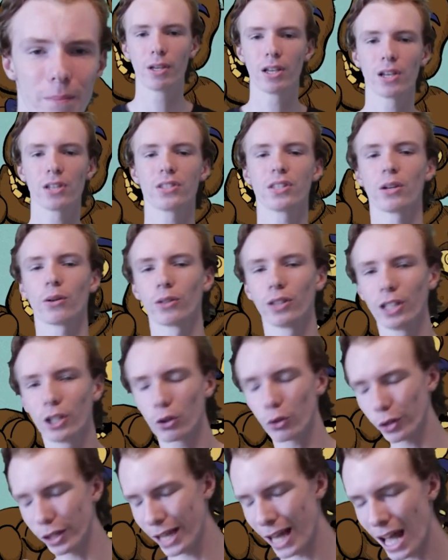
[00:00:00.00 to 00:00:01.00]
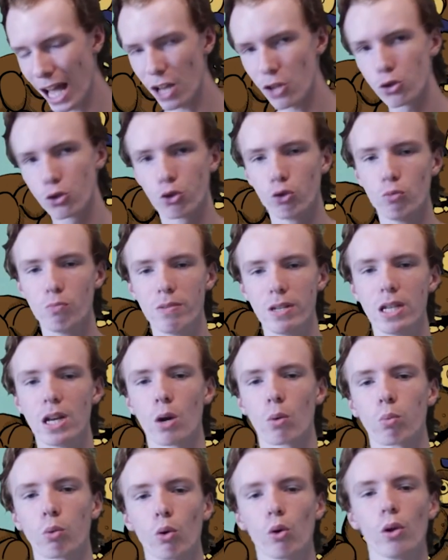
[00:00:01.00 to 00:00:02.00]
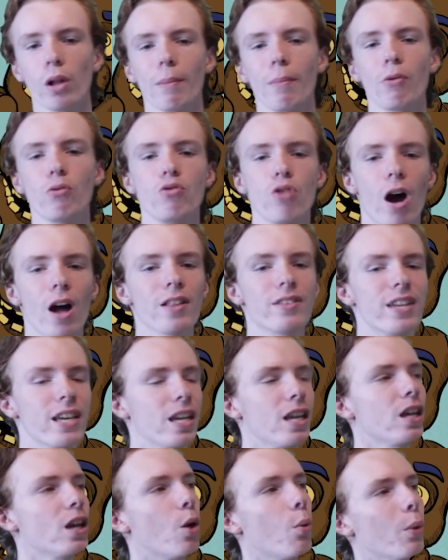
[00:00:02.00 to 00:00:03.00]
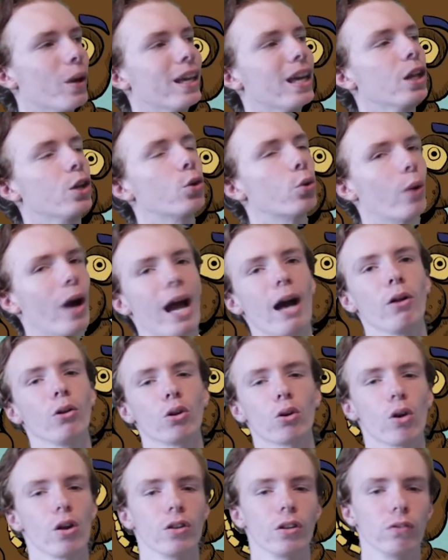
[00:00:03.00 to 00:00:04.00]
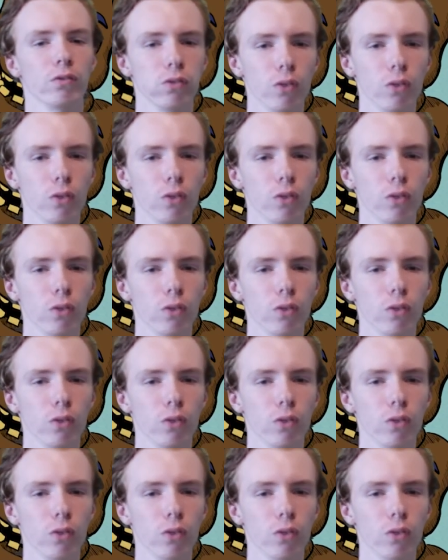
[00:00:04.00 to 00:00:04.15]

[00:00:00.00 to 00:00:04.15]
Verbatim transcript: because there literally has to be a rule about not taking a wicked growler on the